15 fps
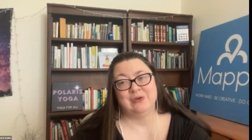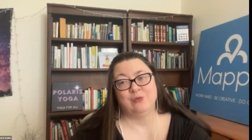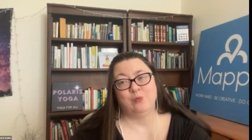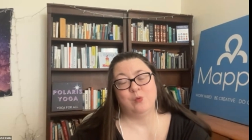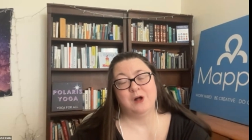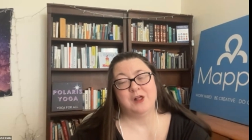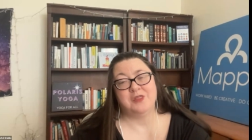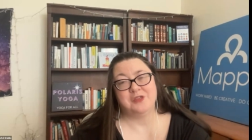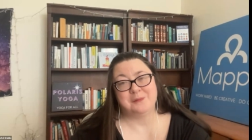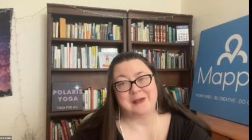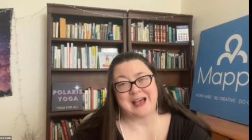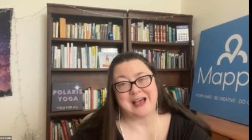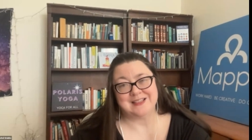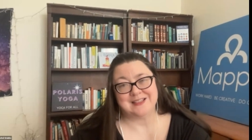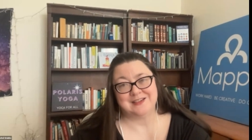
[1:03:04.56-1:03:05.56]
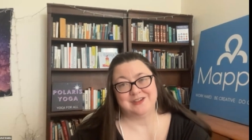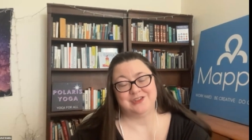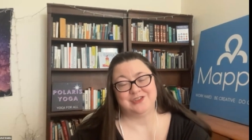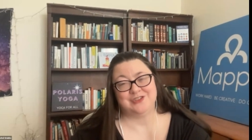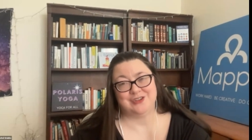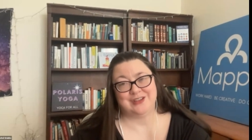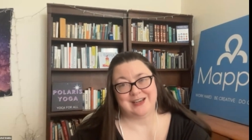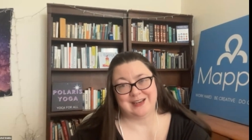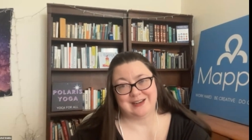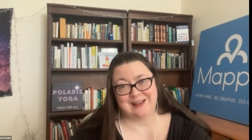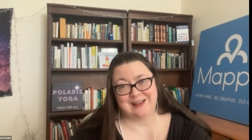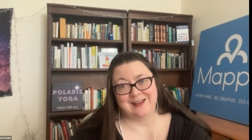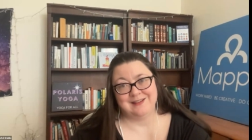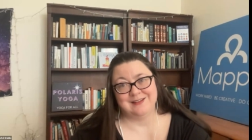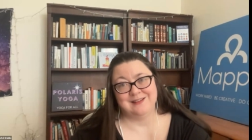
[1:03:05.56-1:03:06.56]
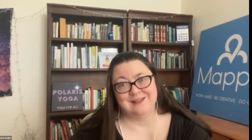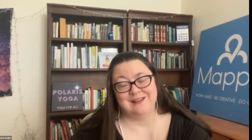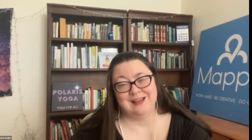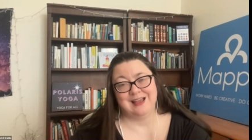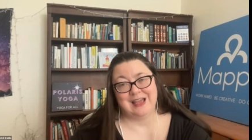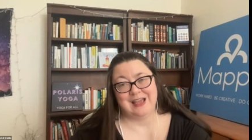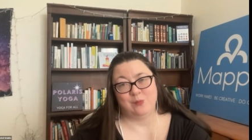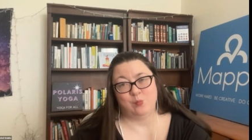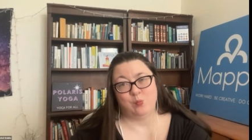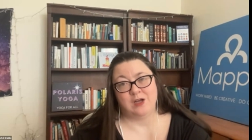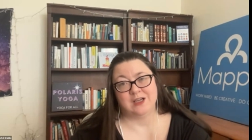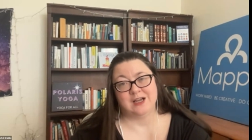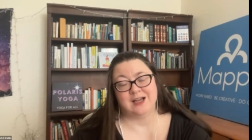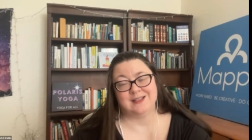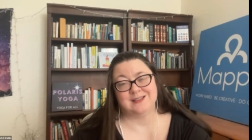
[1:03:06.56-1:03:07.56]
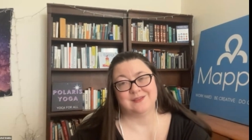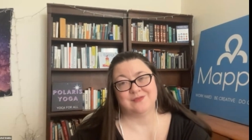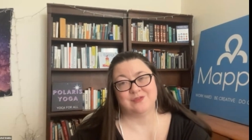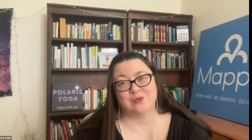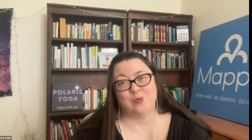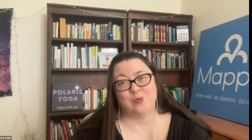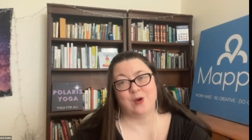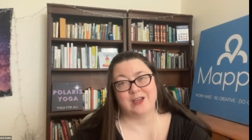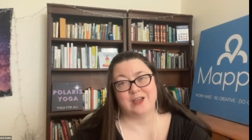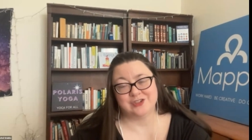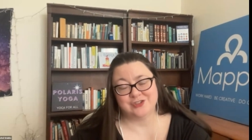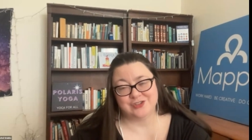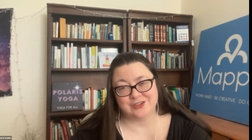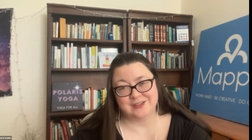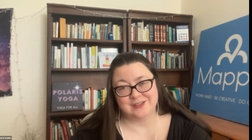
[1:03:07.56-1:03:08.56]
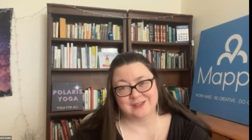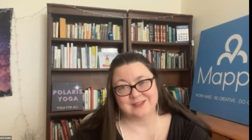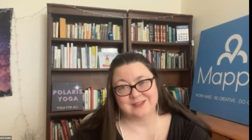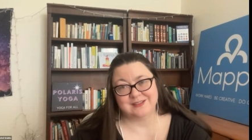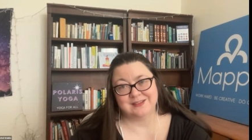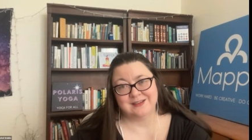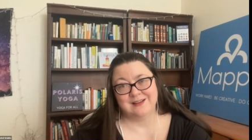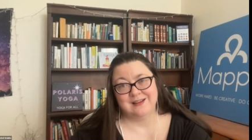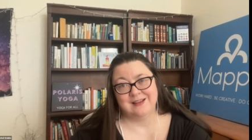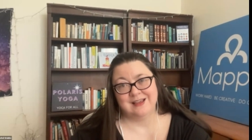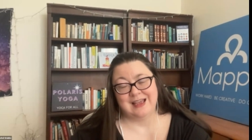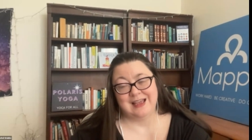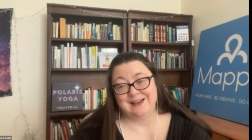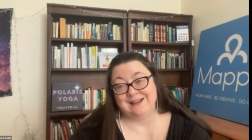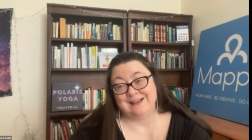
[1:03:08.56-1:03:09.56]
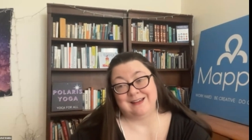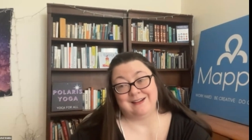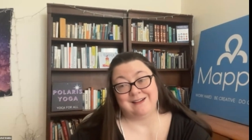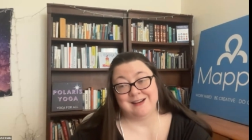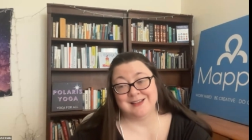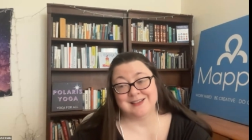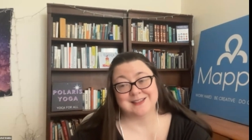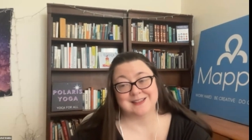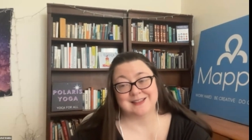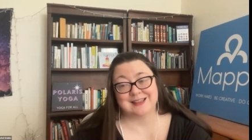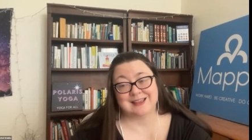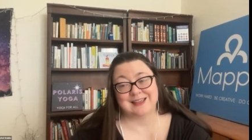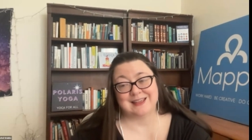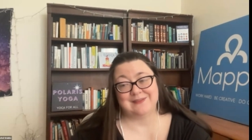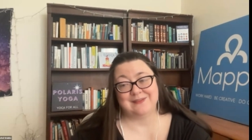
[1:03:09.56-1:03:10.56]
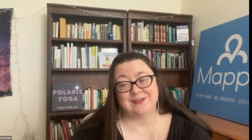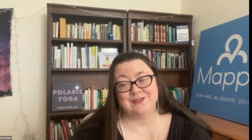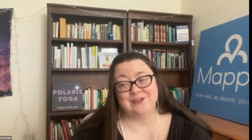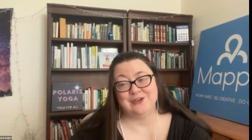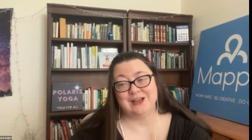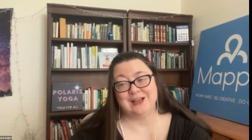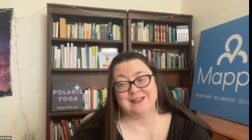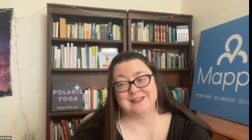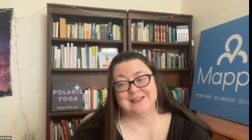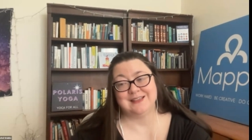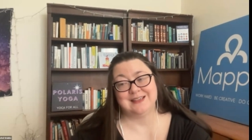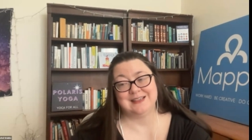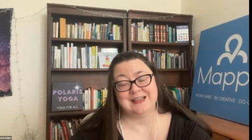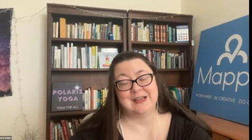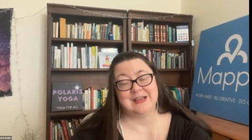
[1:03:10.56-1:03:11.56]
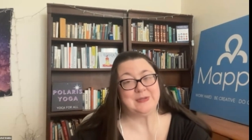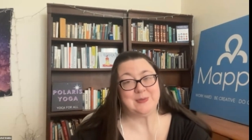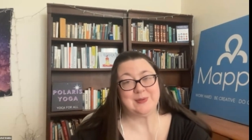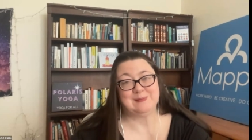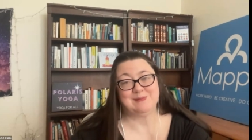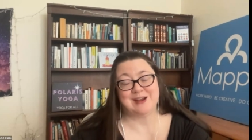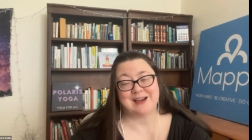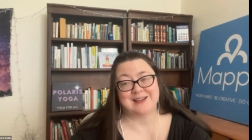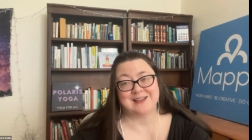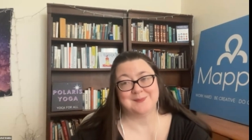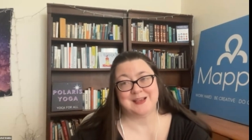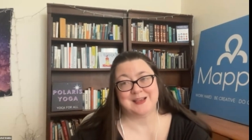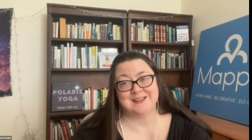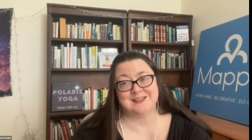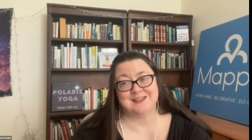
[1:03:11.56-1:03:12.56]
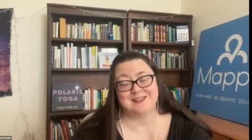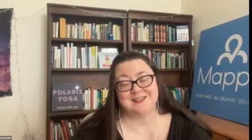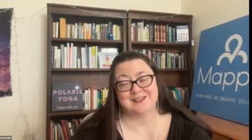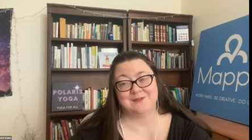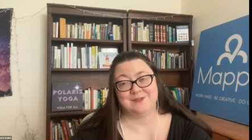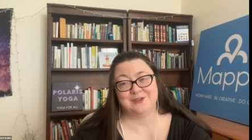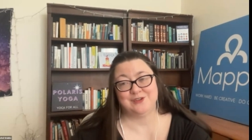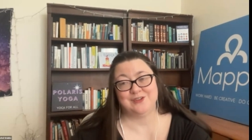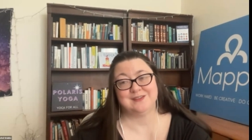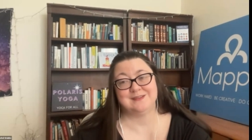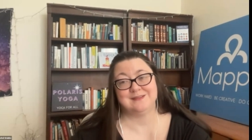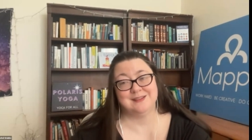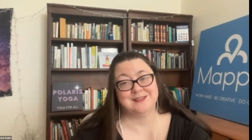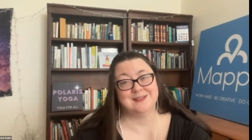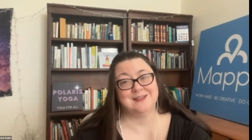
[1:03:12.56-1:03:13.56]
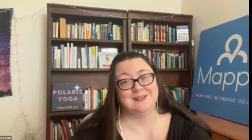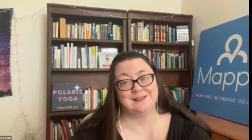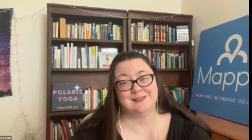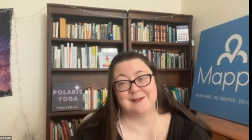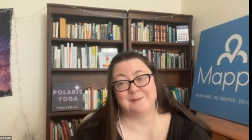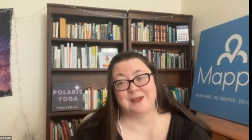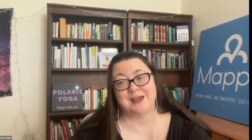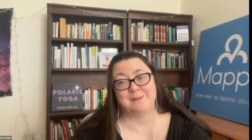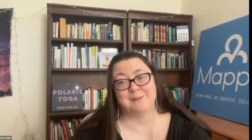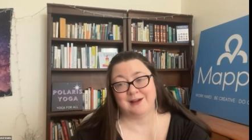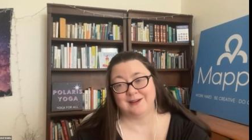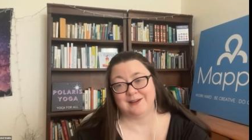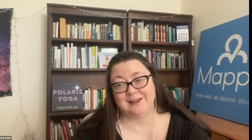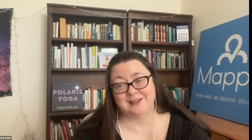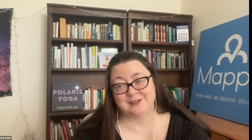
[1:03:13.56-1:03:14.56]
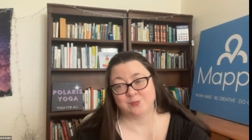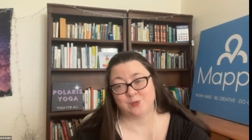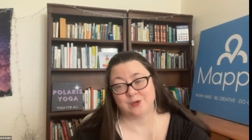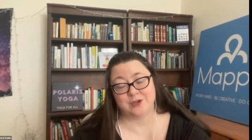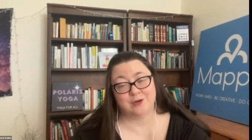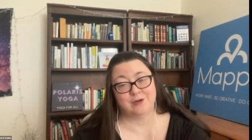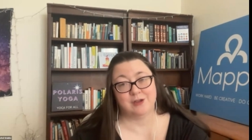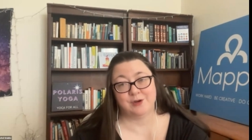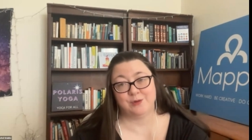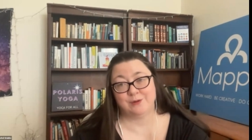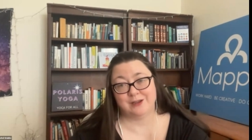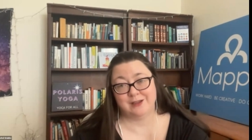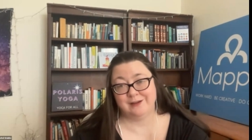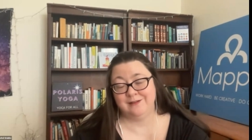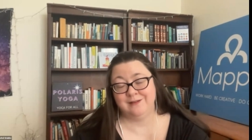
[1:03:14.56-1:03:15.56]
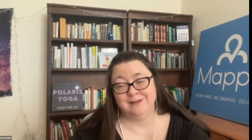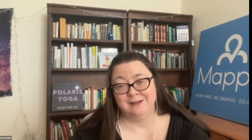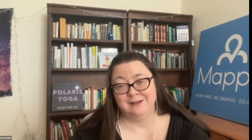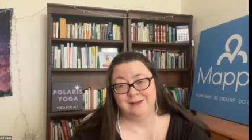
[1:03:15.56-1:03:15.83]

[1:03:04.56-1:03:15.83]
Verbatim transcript: what the passages are getting at and what kinds of questions and and honestly like even if you're not sitting down doing practice passages if you're just listening to the mcat podcast while you're on a run